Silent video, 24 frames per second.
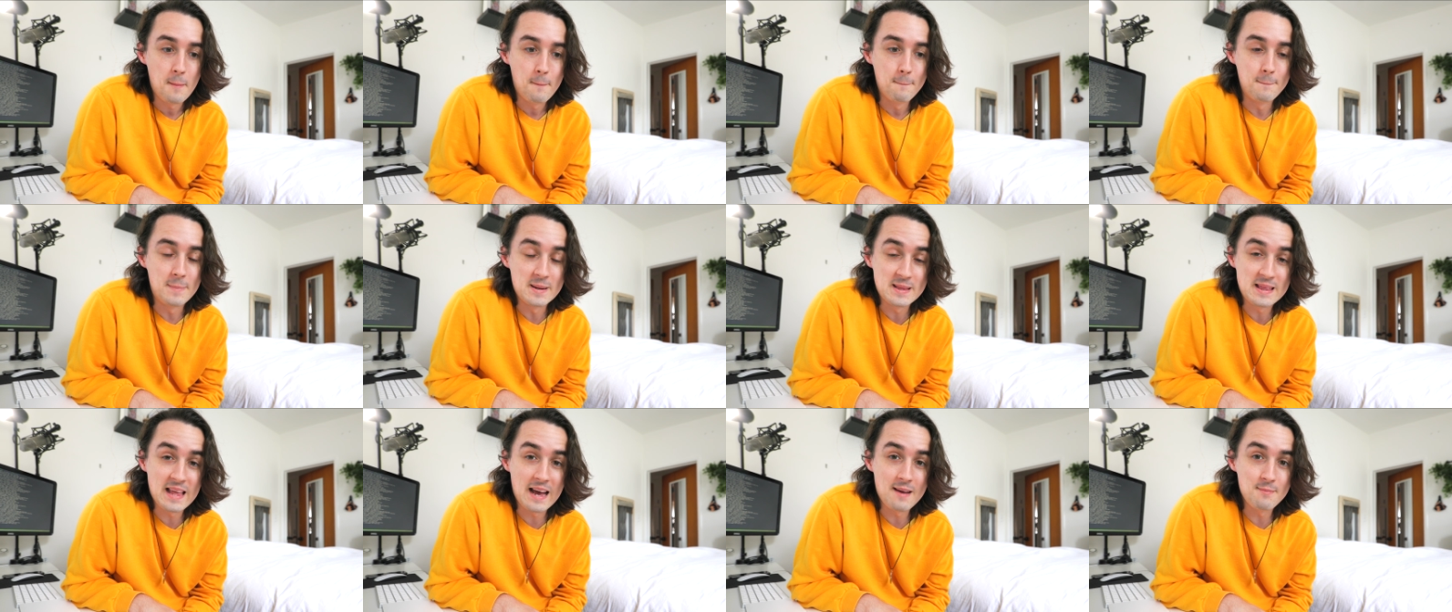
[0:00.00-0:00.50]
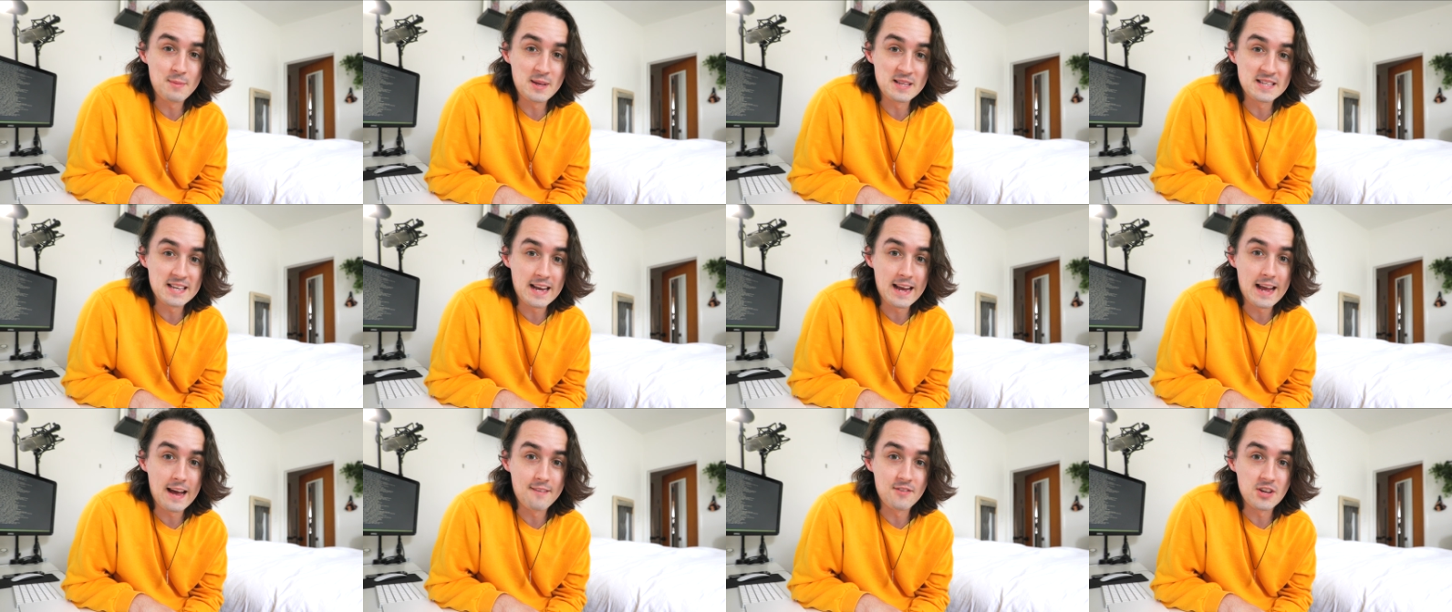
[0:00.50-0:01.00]
But that means
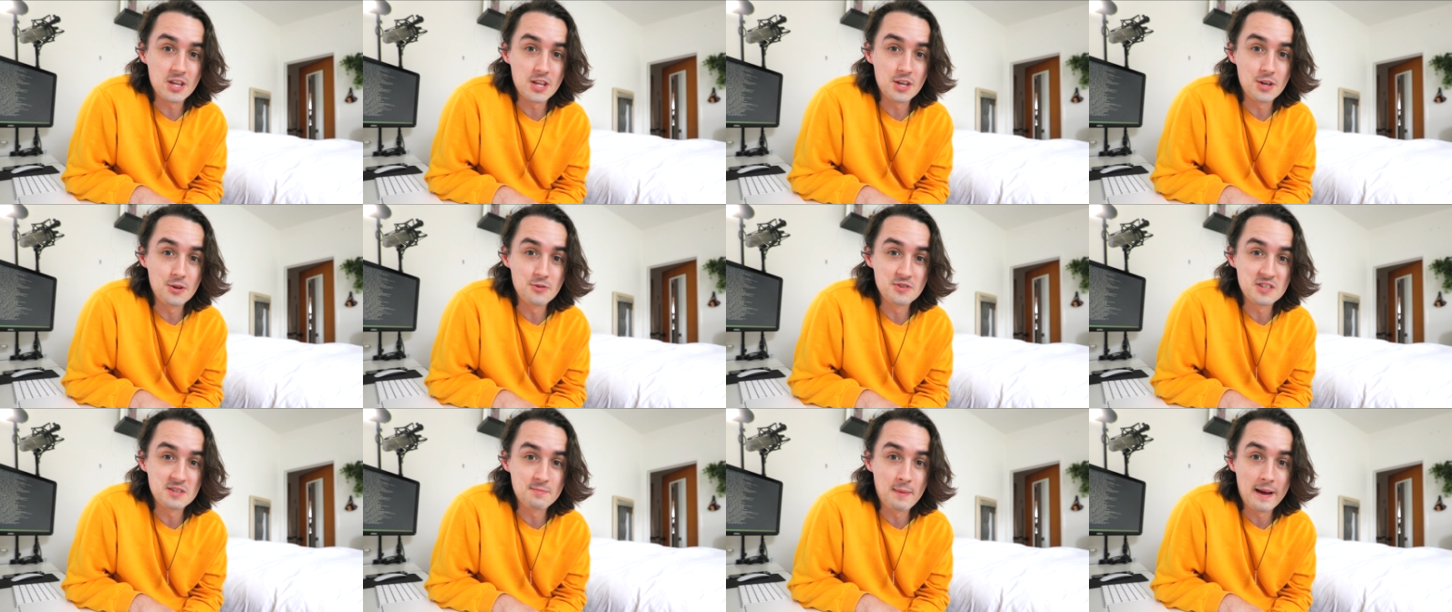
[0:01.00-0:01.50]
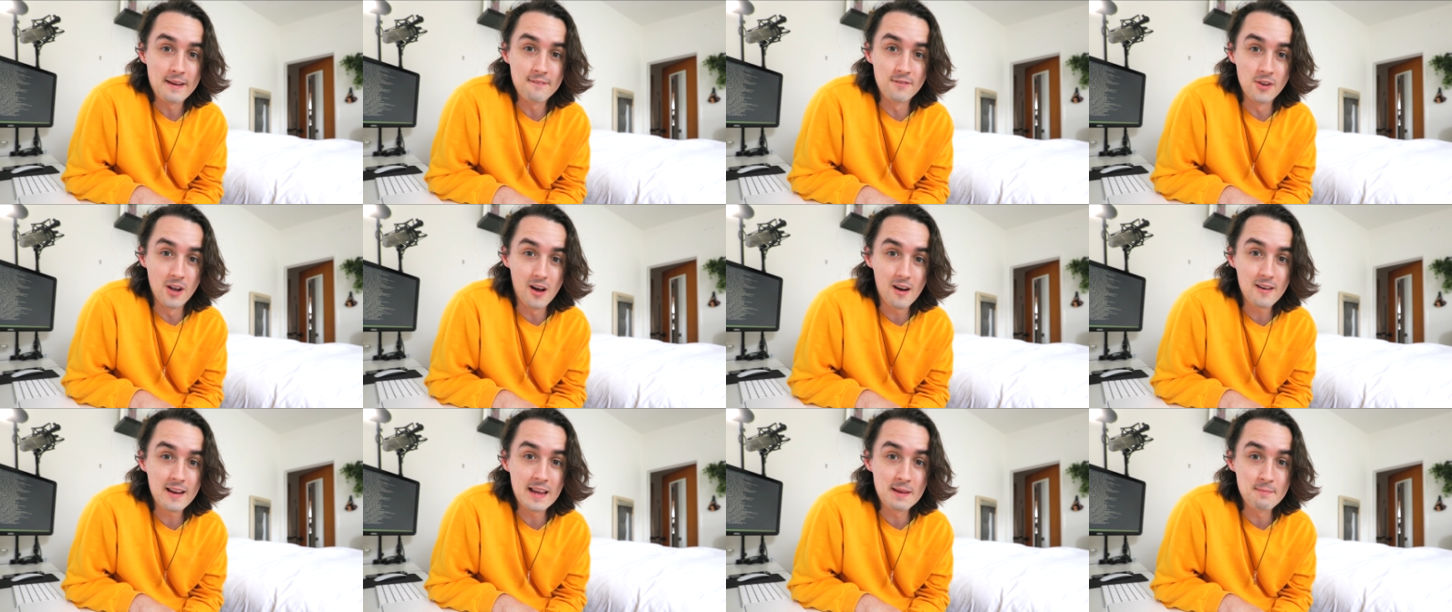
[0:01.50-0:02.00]
I haven't used my
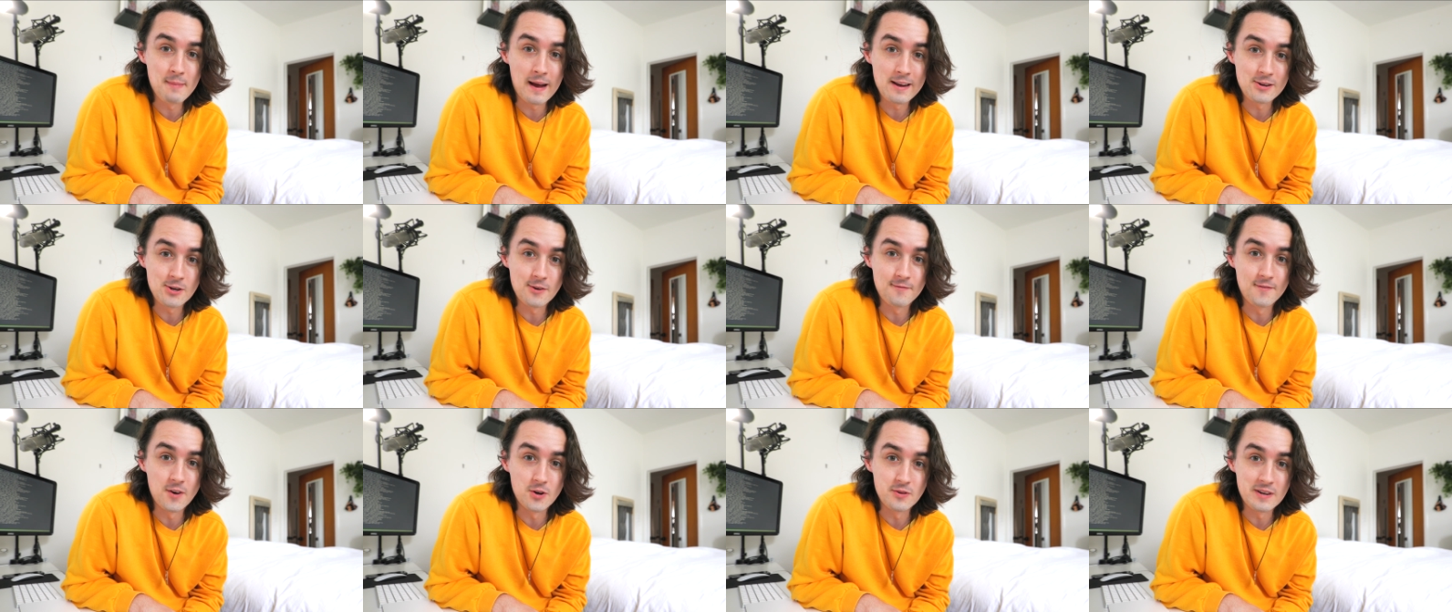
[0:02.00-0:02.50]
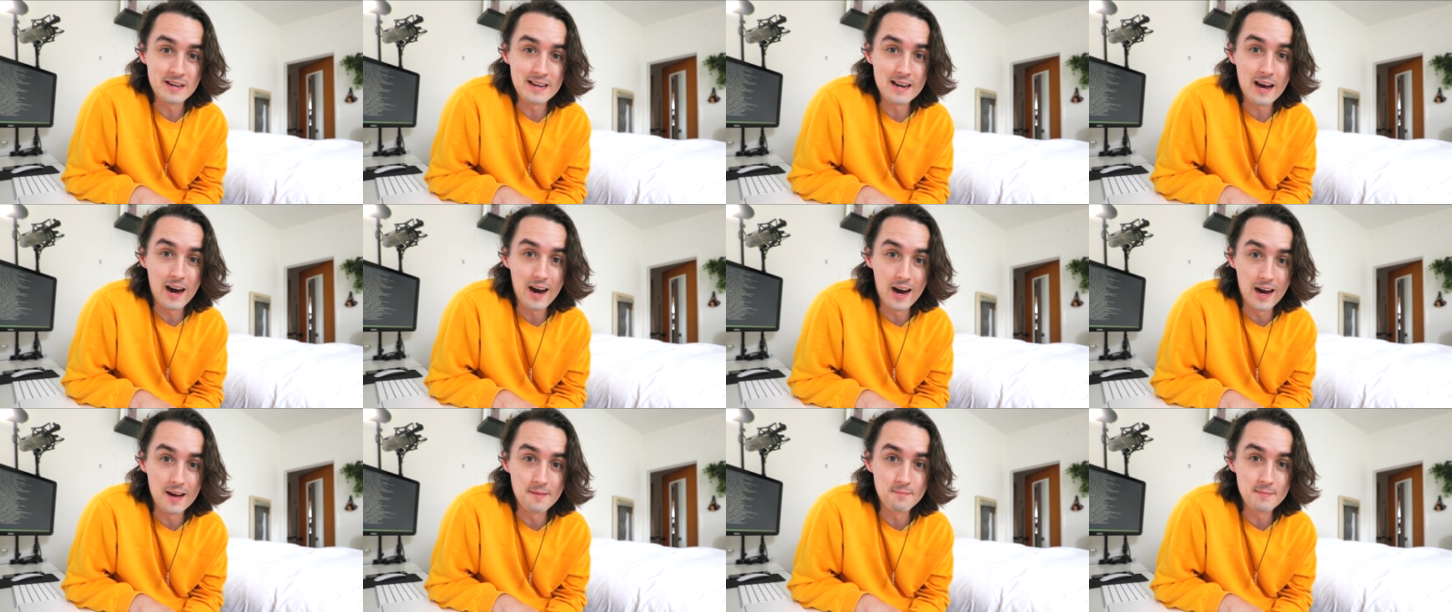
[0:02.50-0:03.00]
vlogging microphone in a
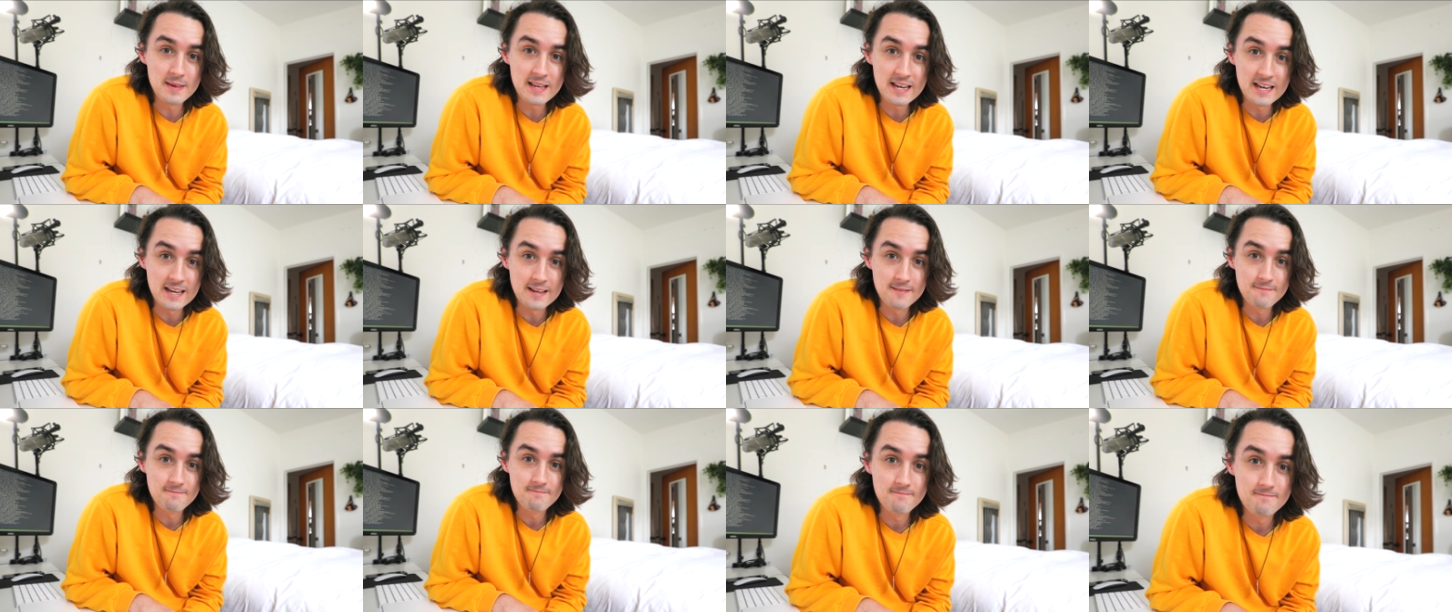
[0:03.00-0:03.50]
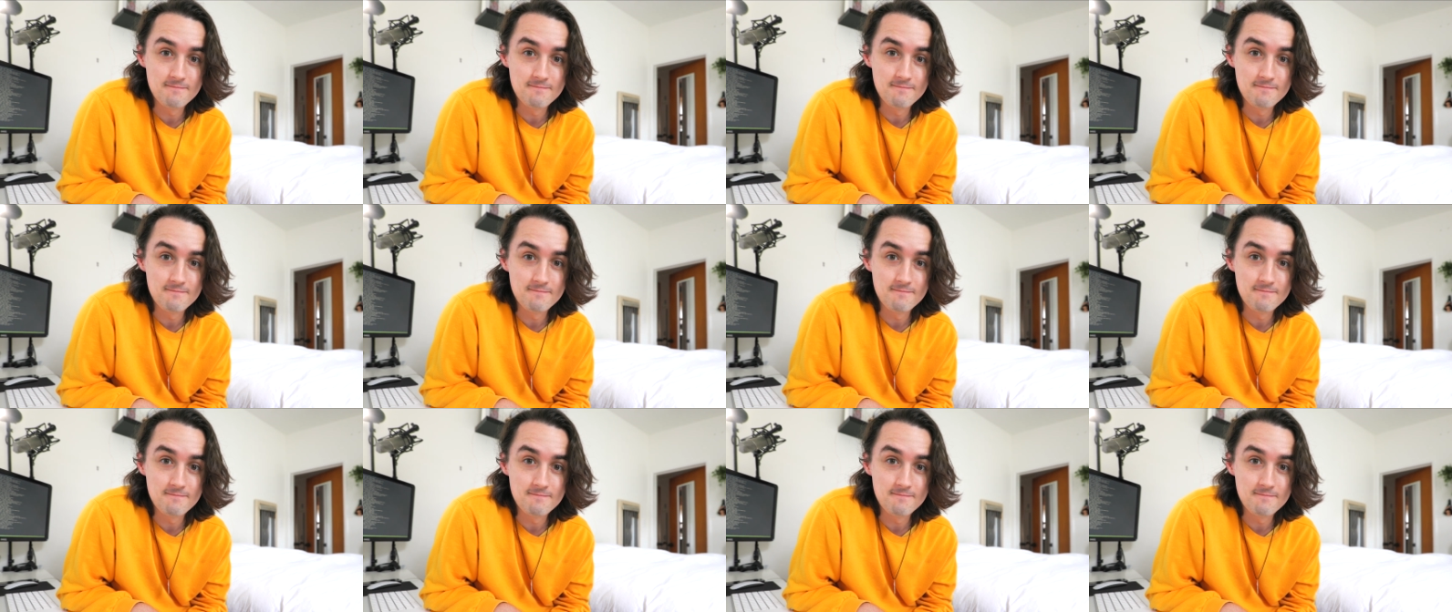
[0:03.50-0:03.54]
hot minute.